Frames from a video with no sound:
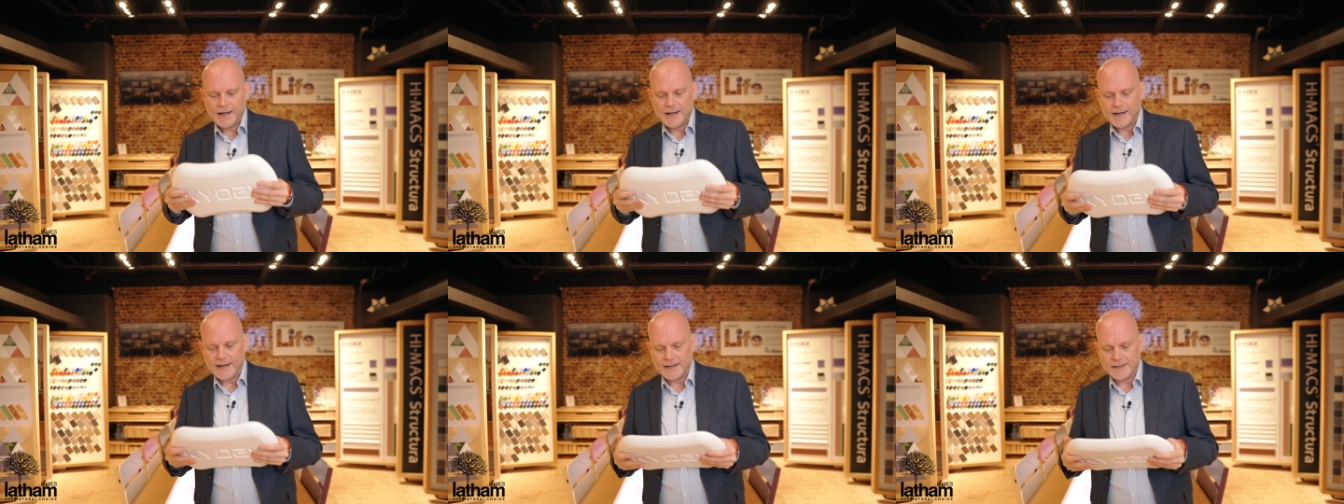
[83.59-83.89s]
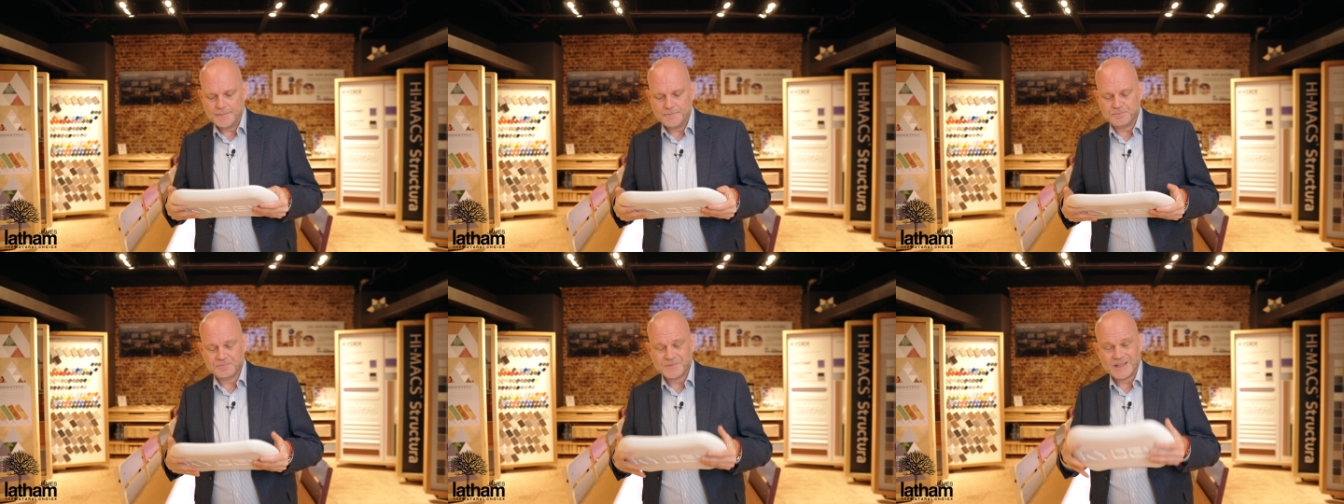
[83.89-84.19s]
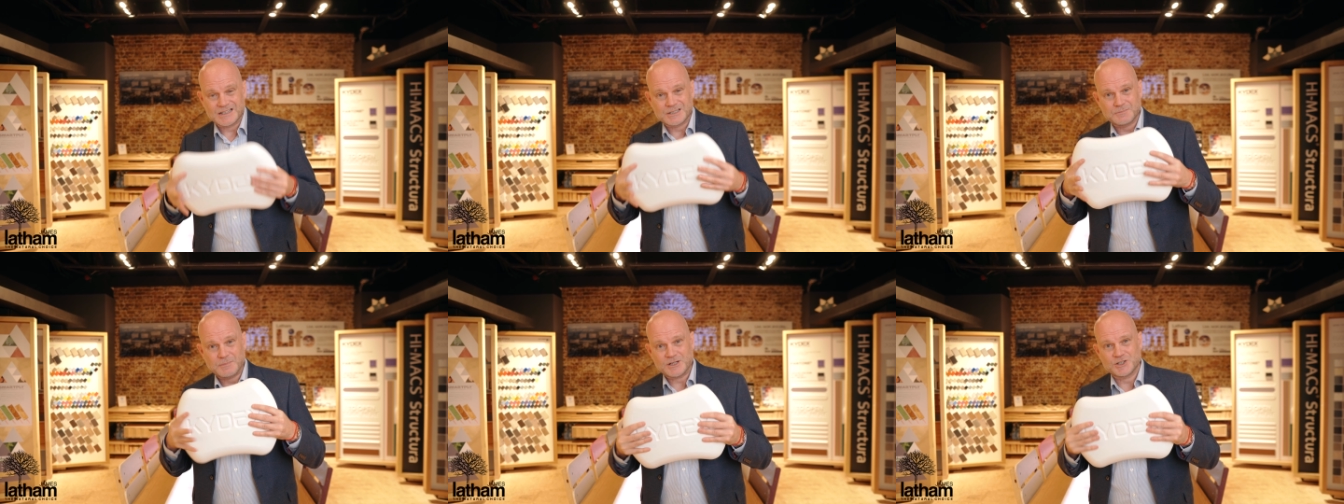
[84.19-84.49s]
um,
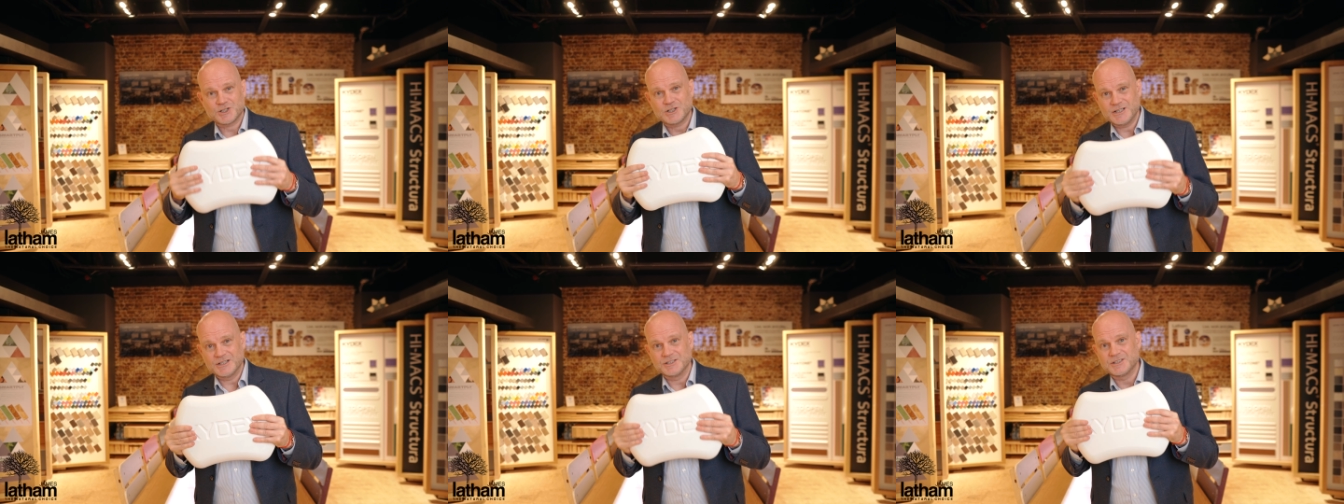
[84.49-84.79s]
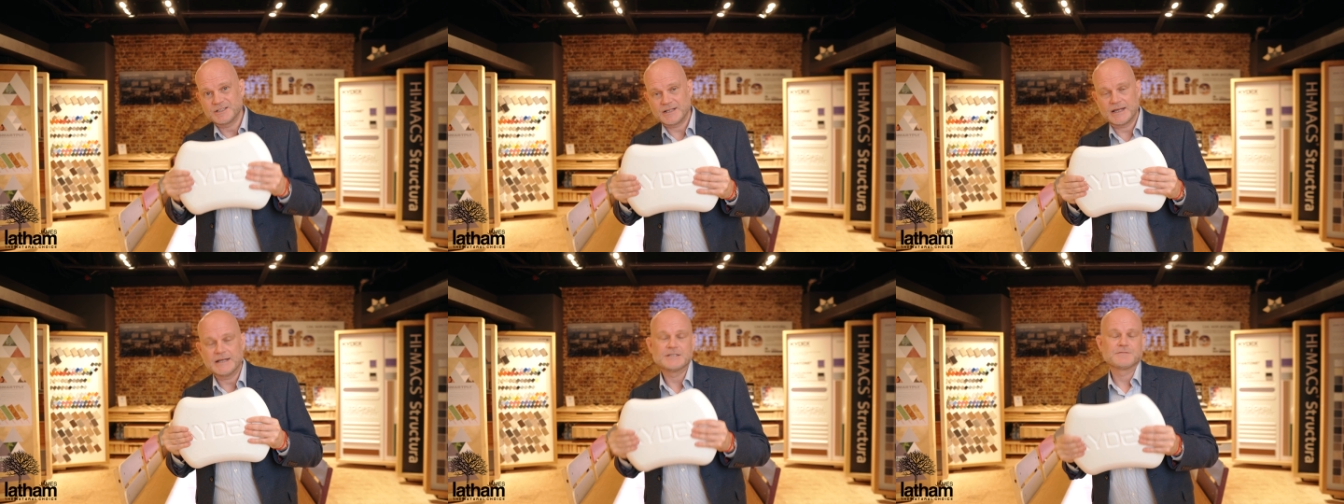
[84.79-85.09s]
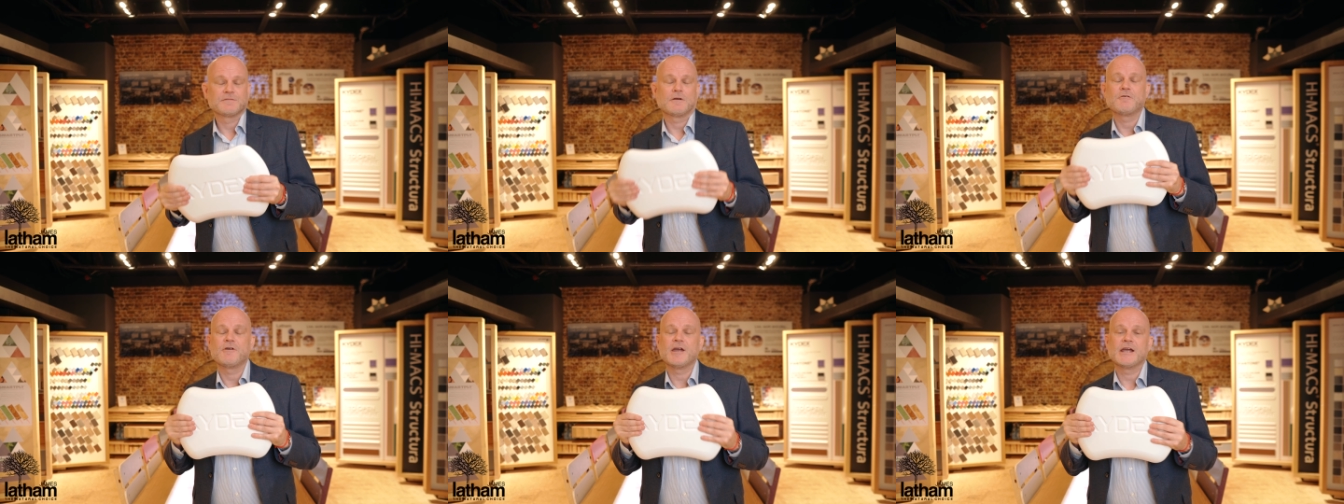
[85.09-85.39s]
especially in
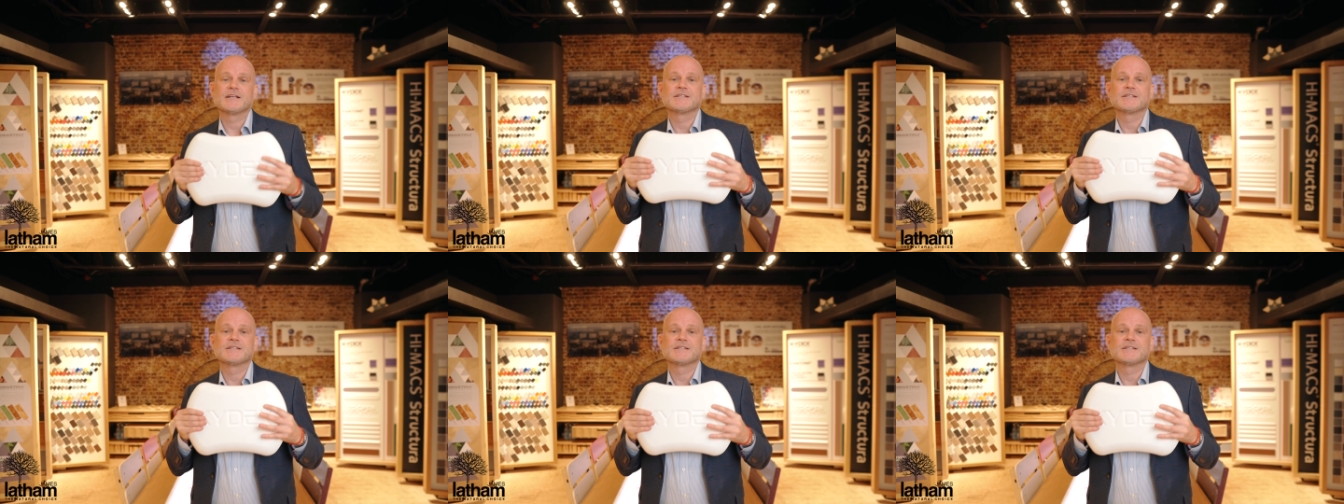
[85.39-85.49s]
today's very